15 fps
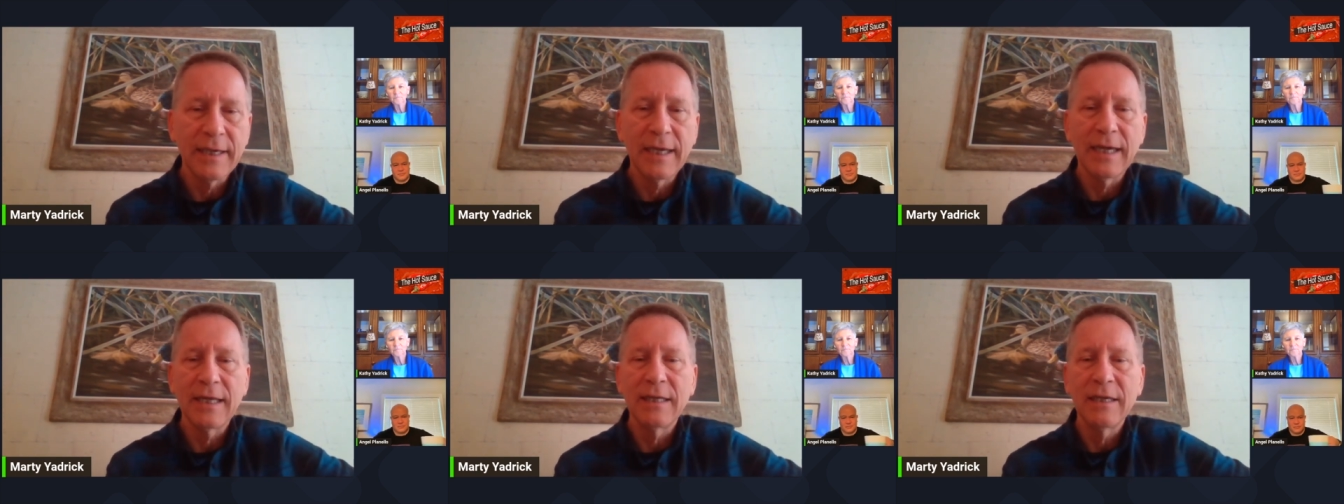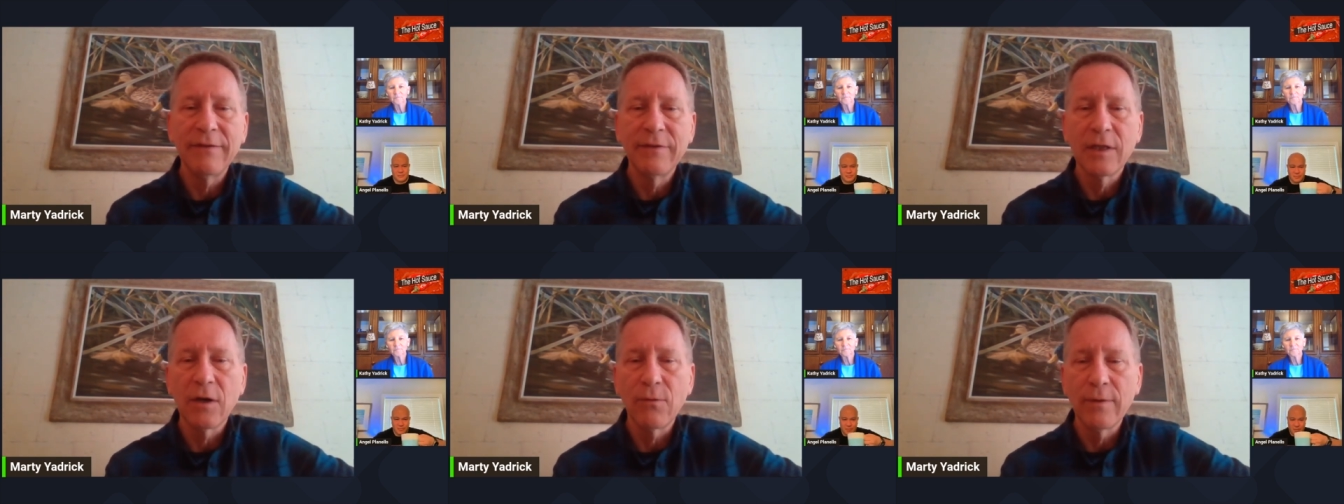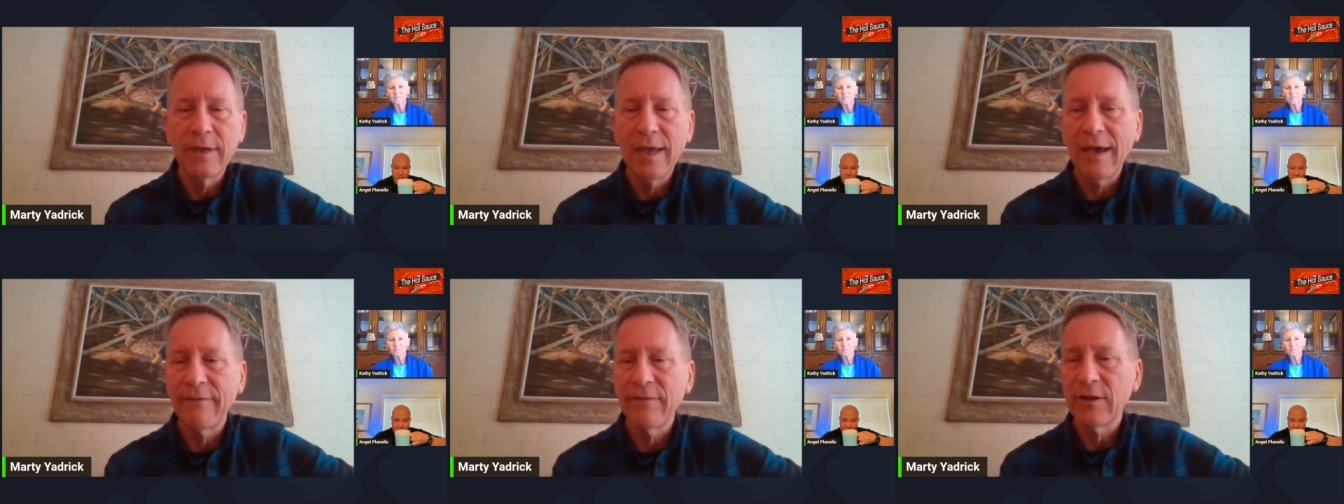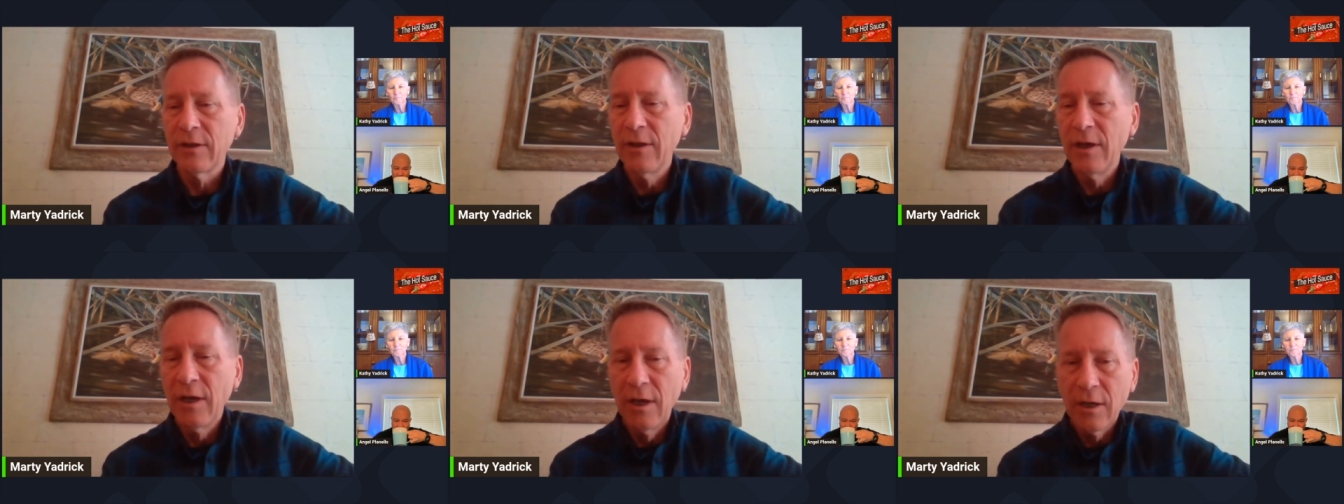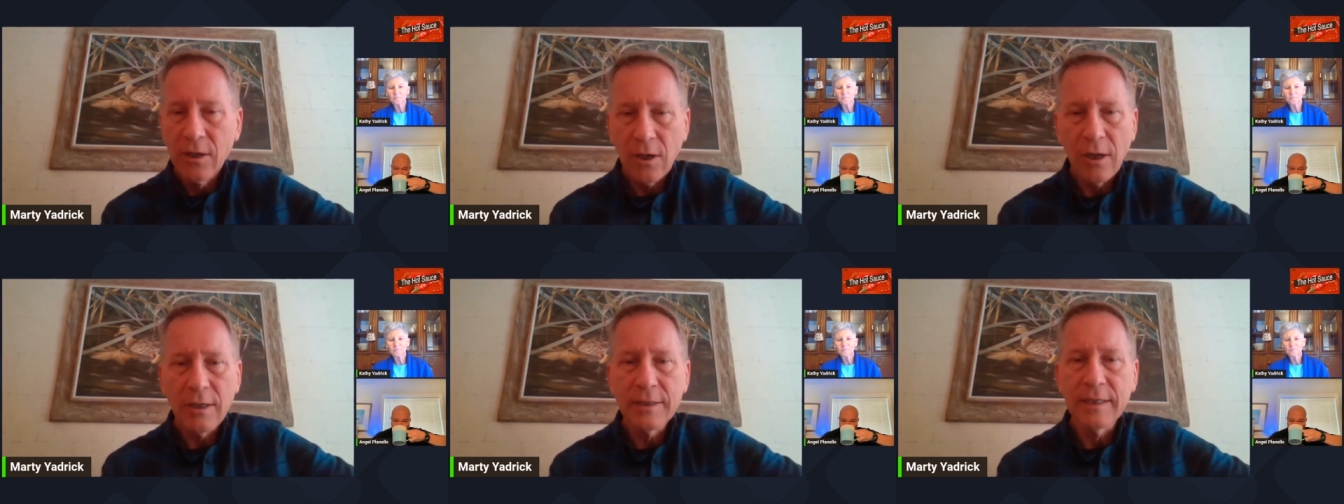And even though we haven't
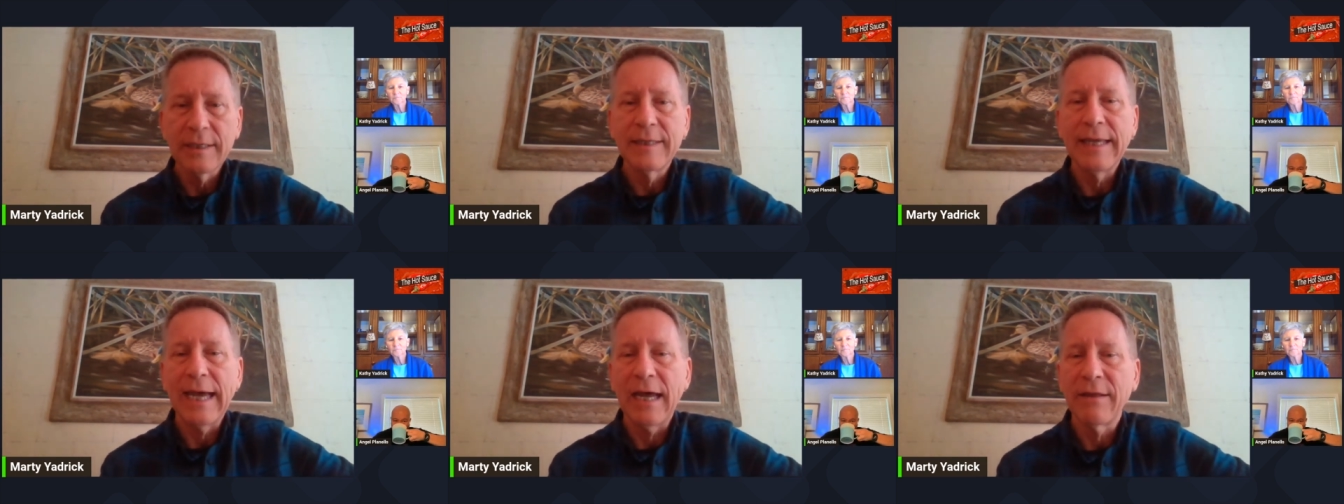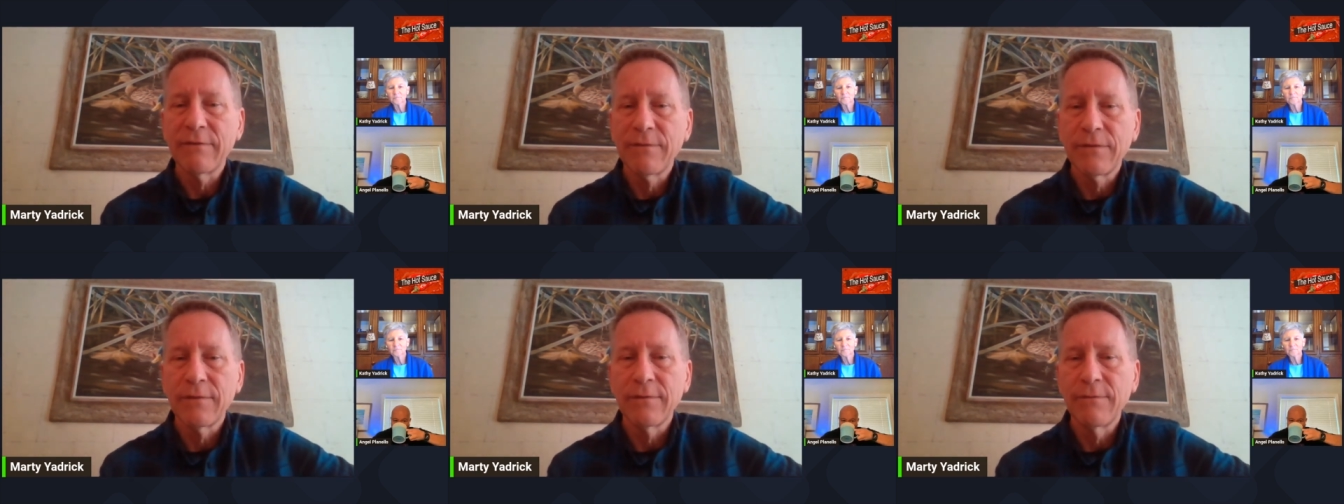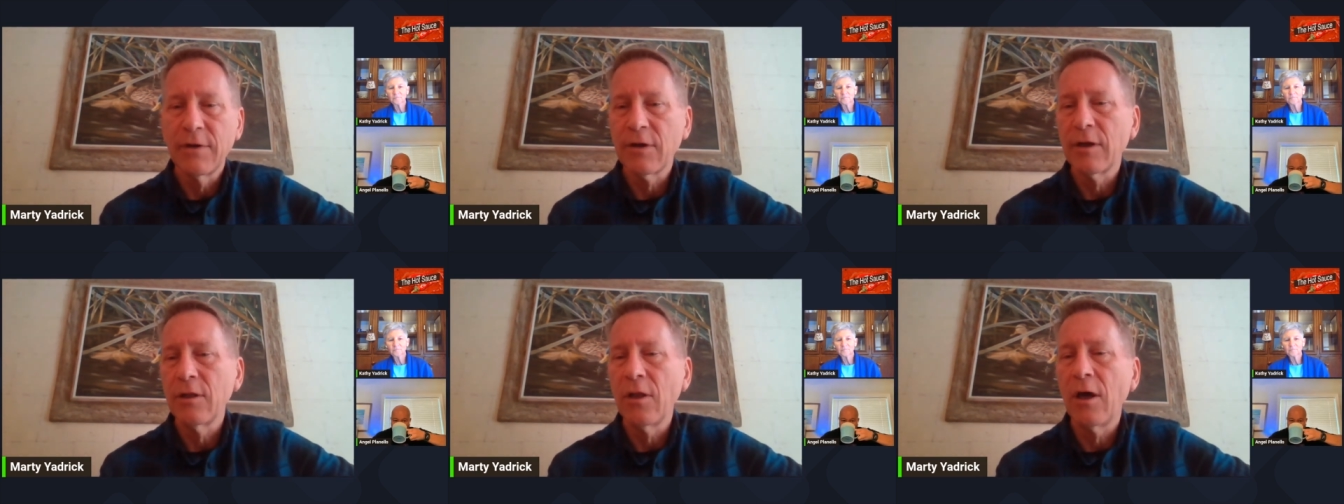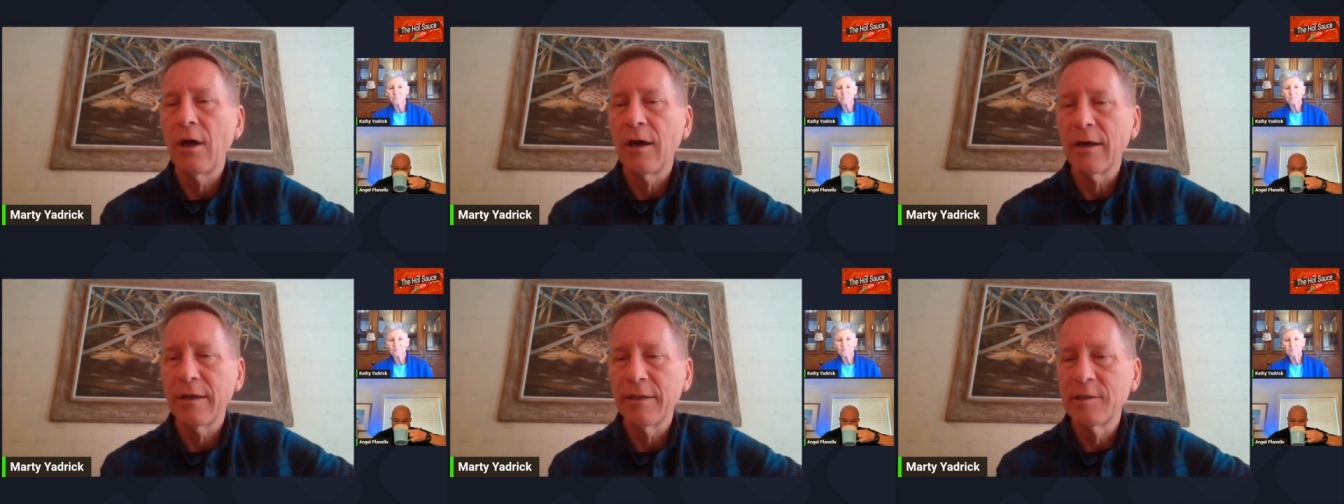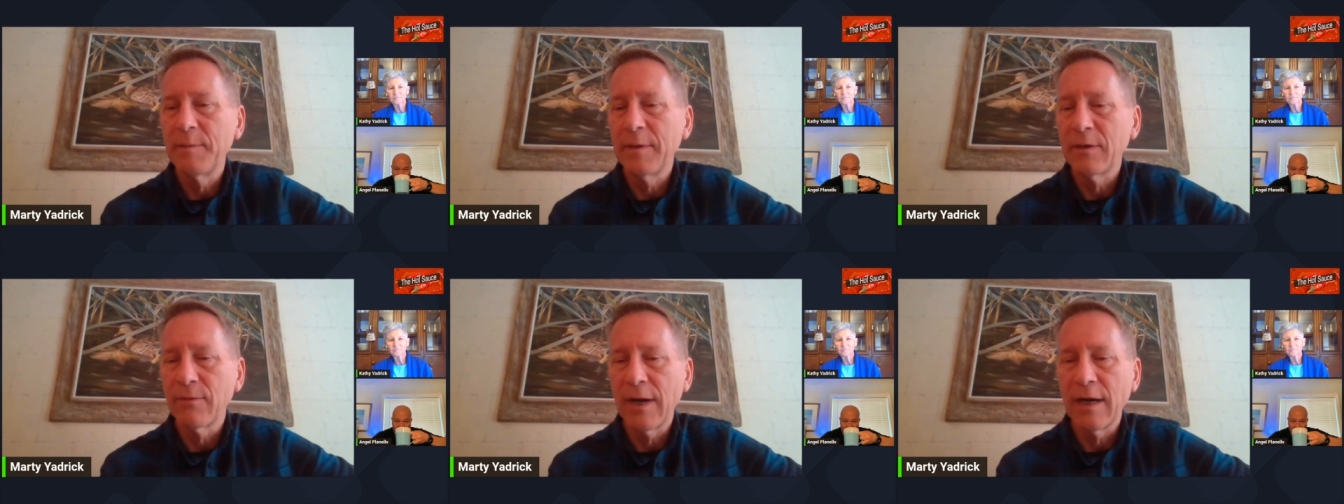called it that for very long, it's
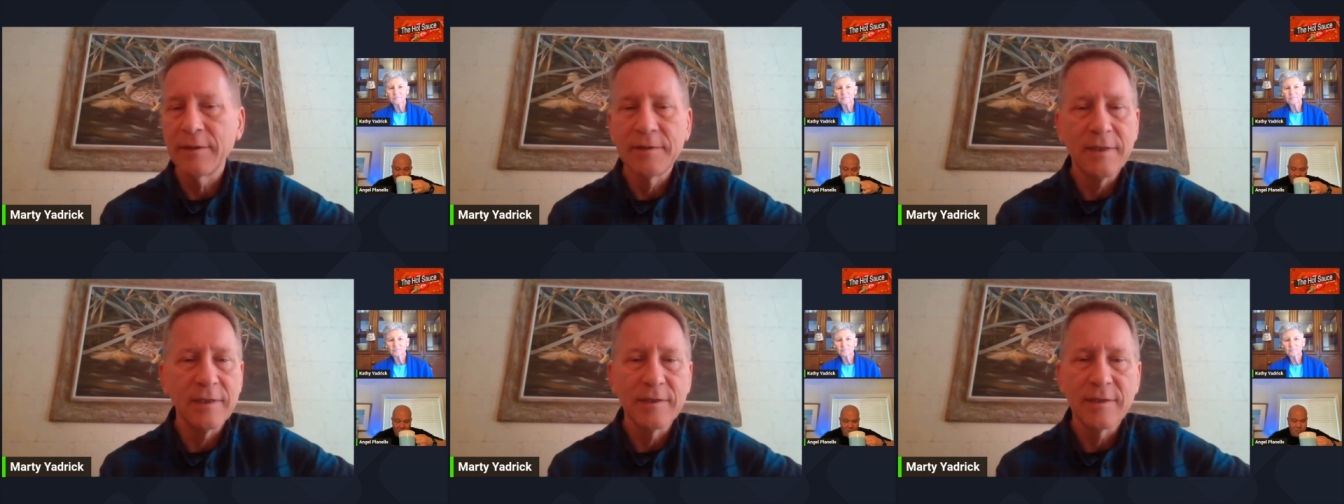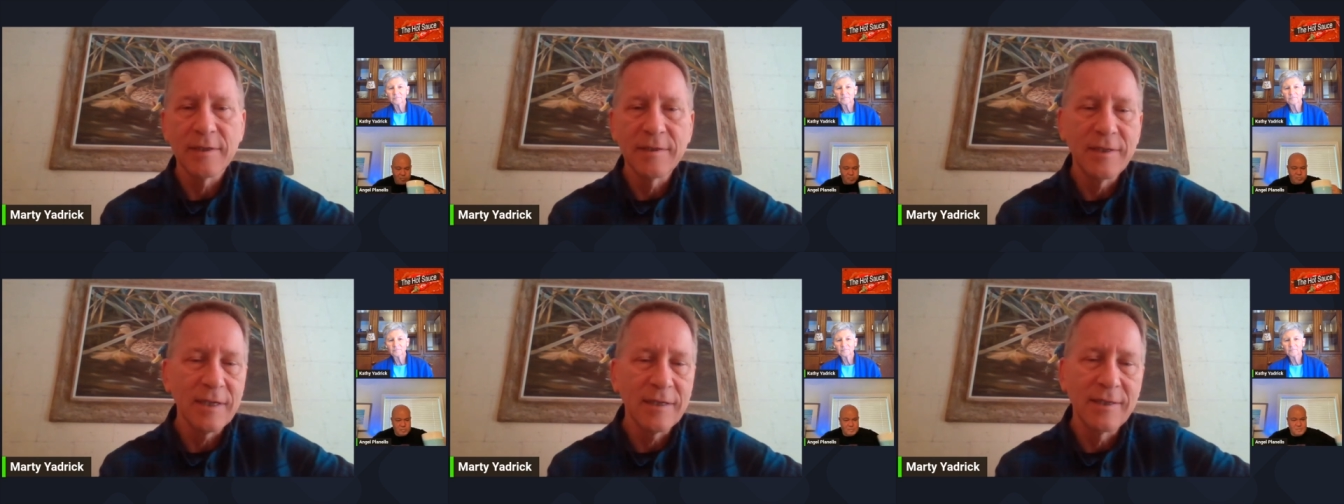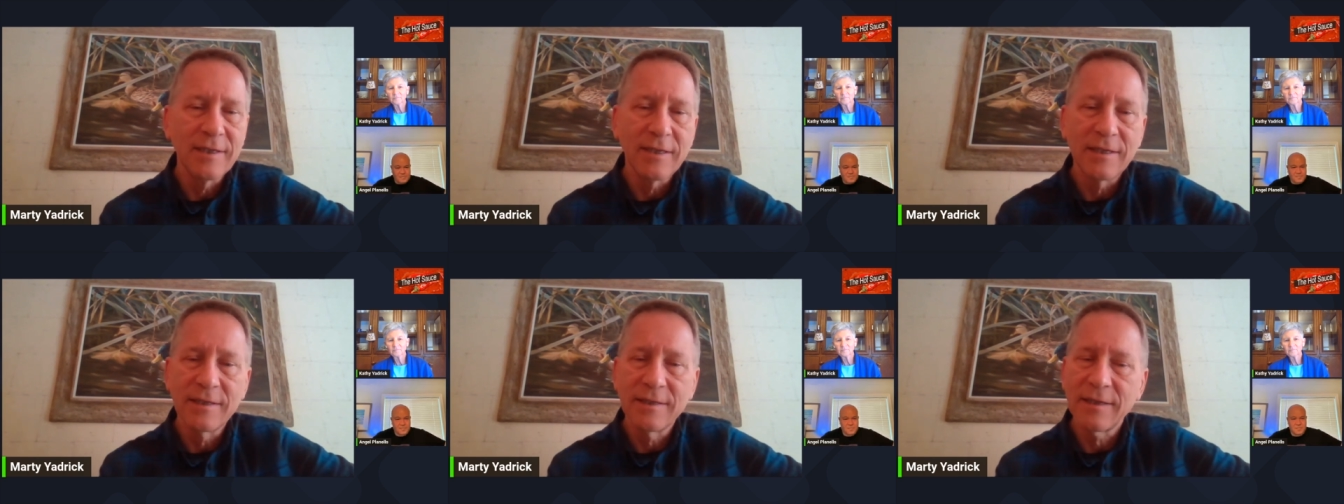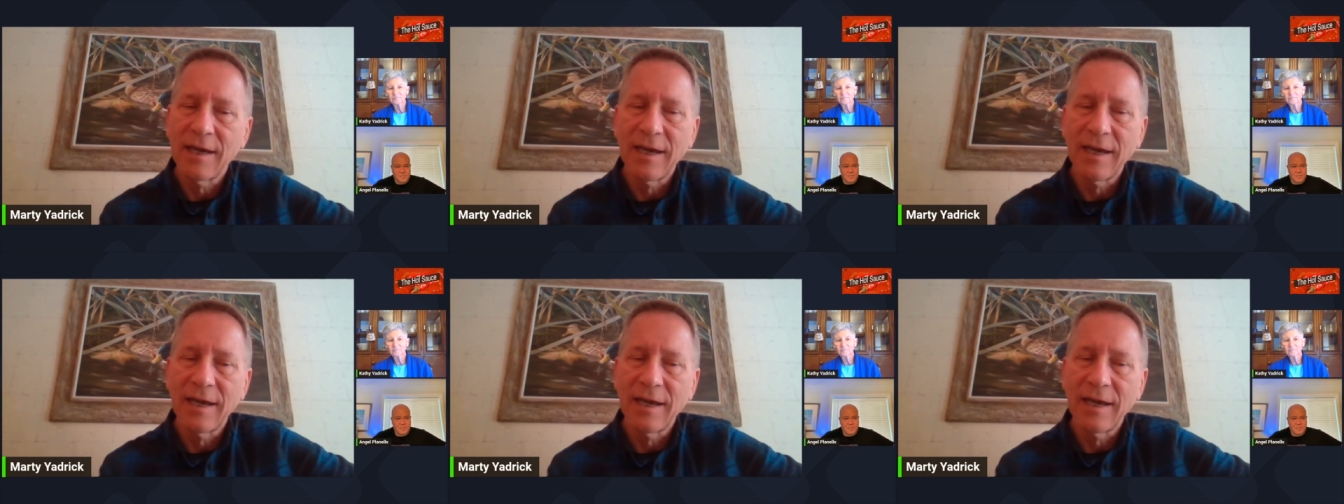been around since the 60s.